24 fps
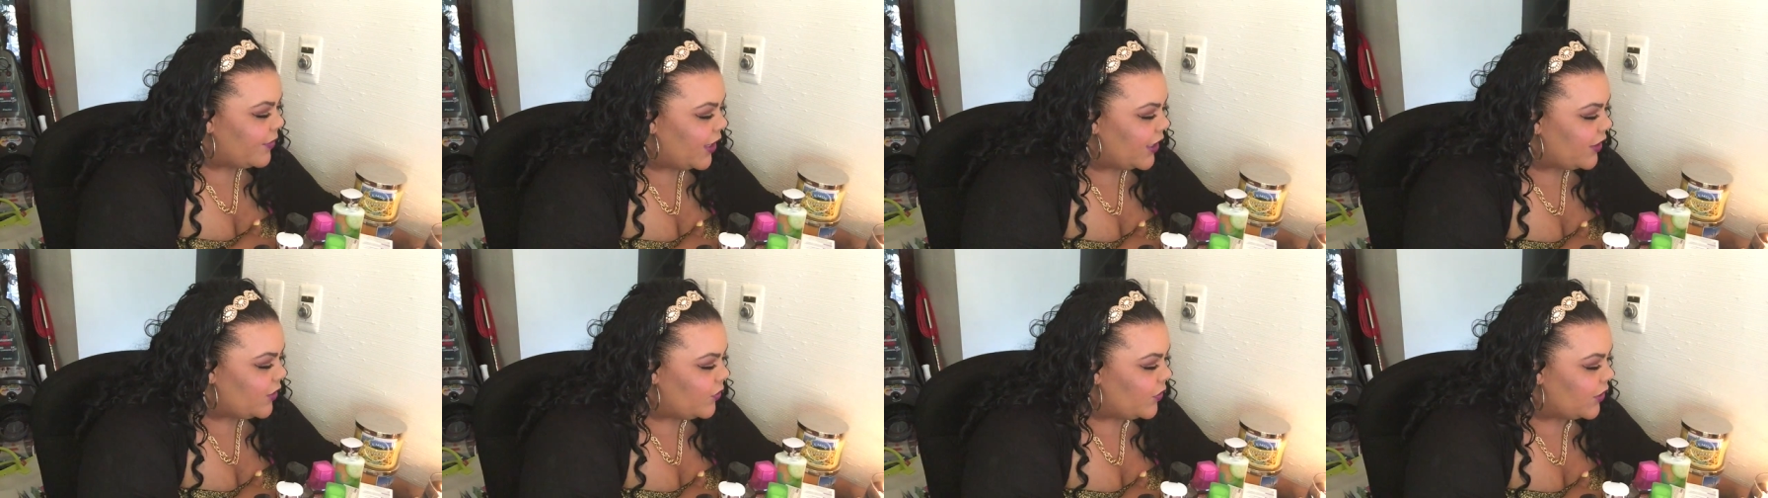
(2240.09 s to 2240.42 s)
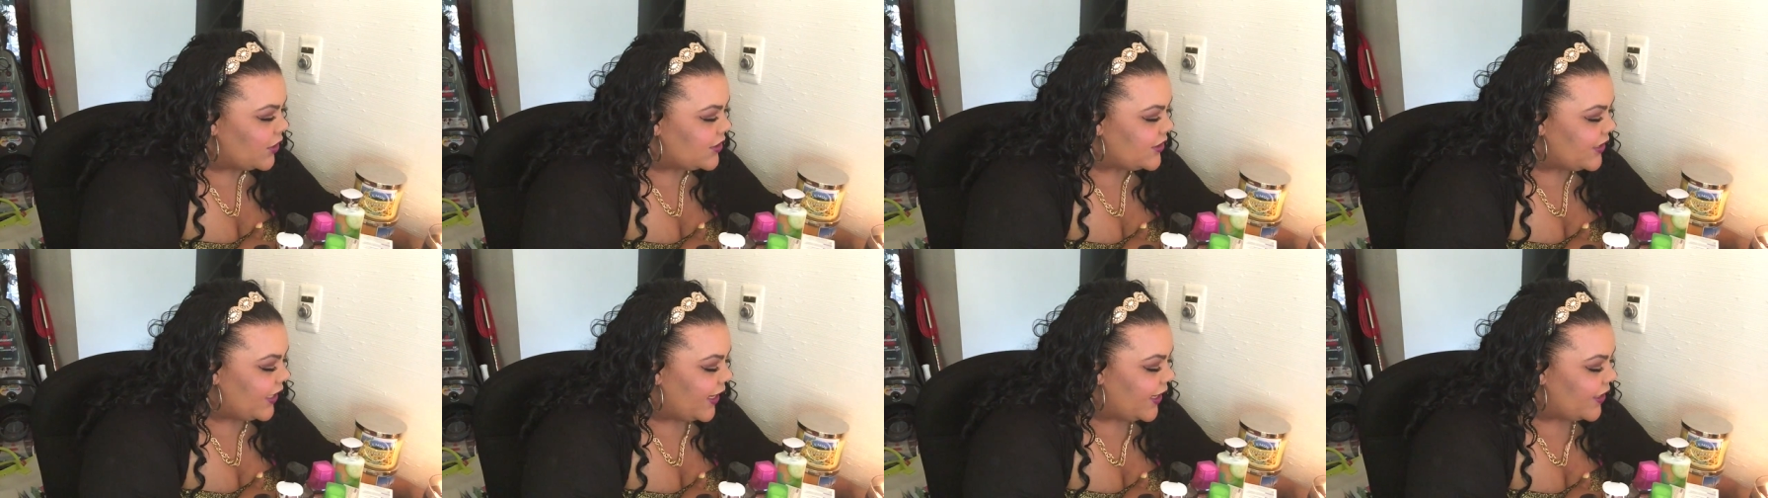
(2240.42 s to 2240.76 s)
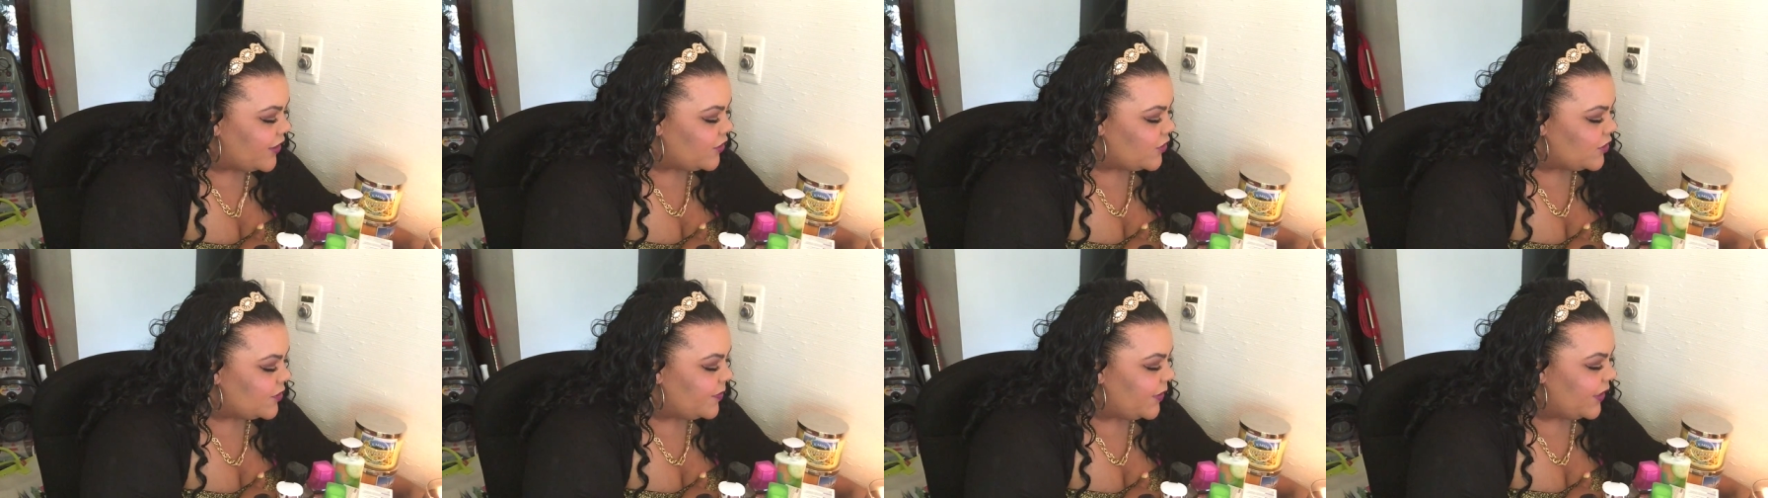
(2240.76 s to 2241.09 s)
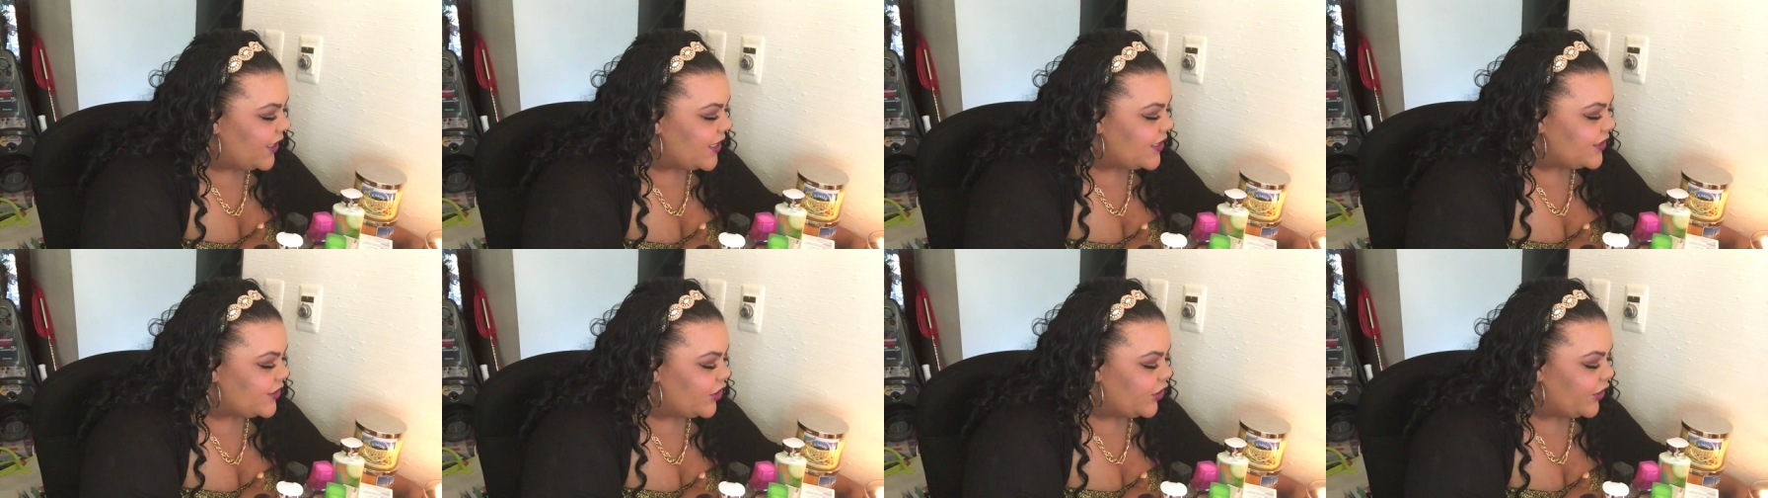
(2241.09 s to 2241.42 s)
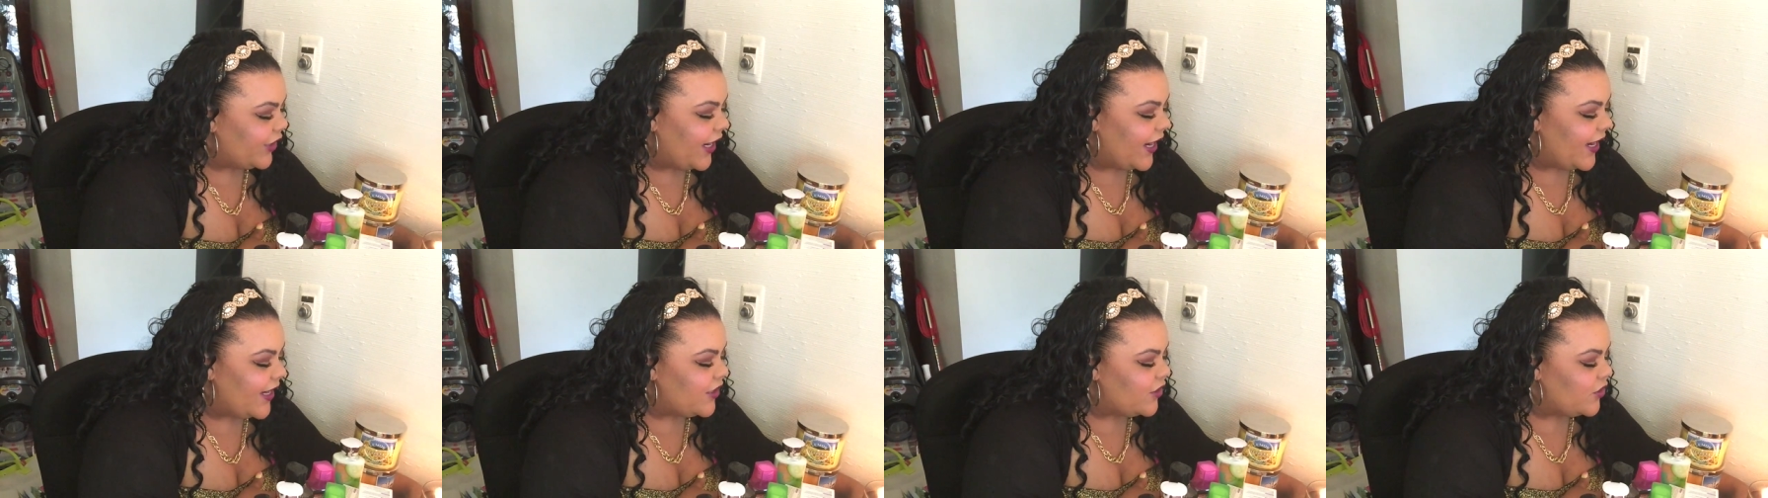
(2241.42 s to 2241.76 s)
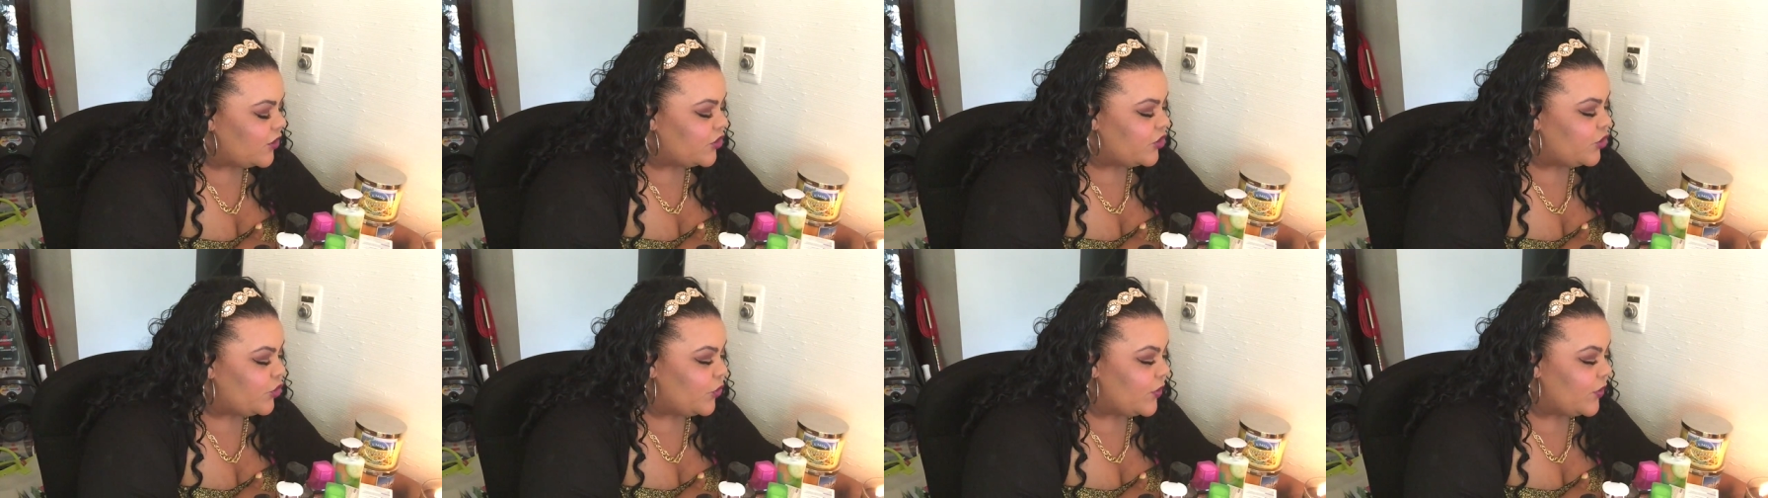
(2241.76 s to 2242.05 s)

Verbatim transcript: Body Works candles because their candles,